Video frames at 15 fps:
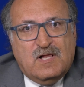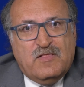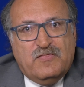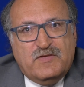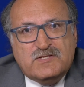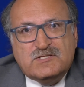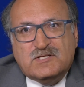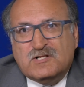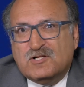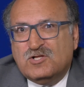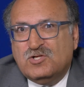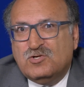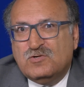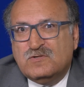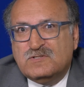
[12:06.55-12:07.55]
This
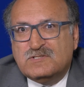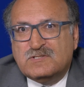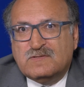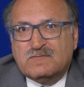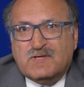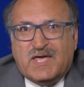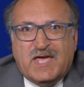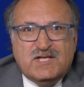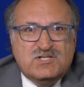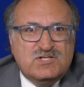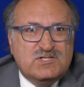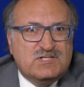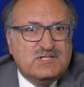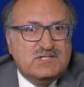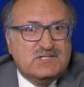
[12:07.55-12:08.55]
includes the
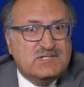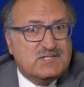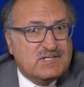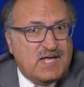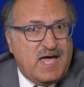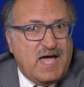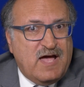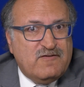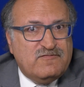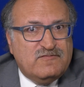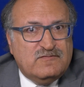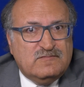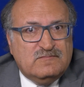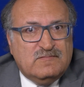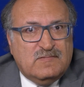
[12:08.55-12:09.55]
agency's staff,